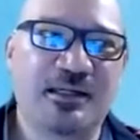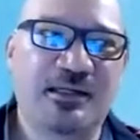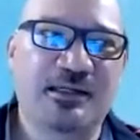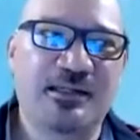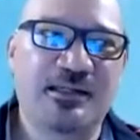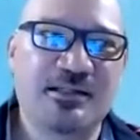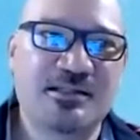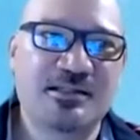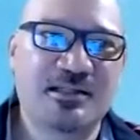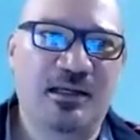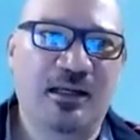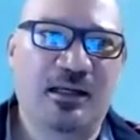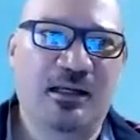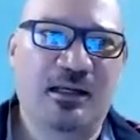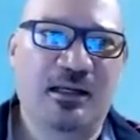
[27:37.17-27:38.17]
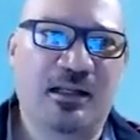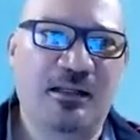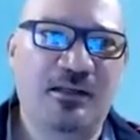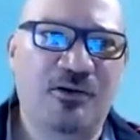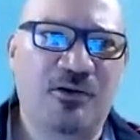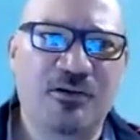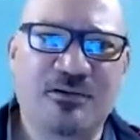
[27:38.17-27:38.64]
it's
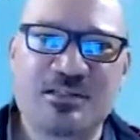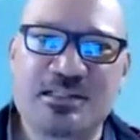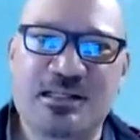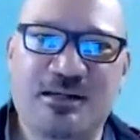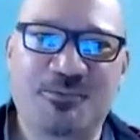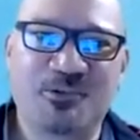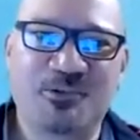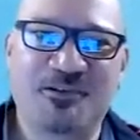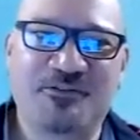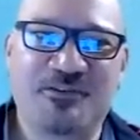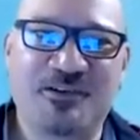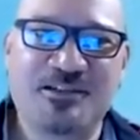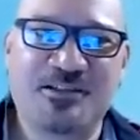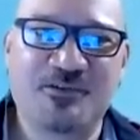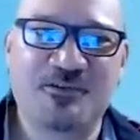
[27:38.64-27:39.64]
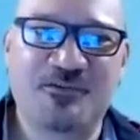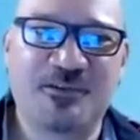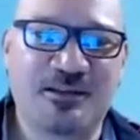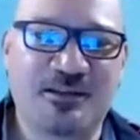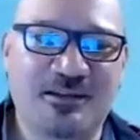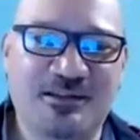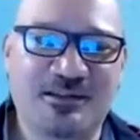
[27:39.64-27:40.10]
another slap on the face of
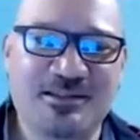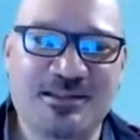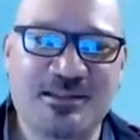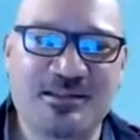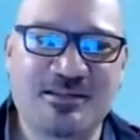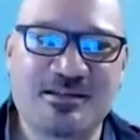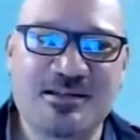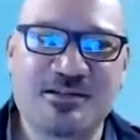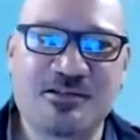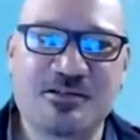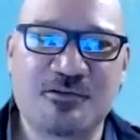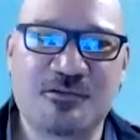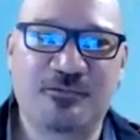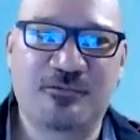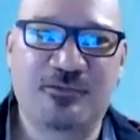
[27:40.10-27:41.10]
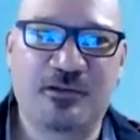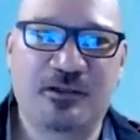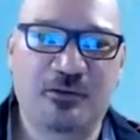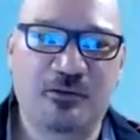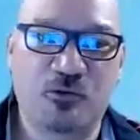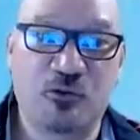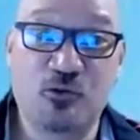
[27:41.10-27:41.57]
the citizens of
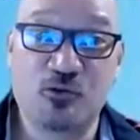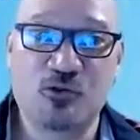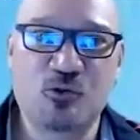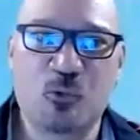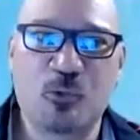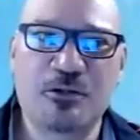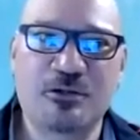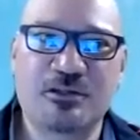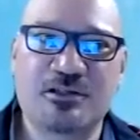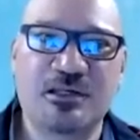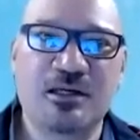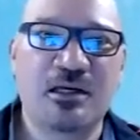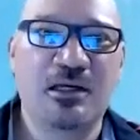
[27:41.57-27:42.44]
those wards.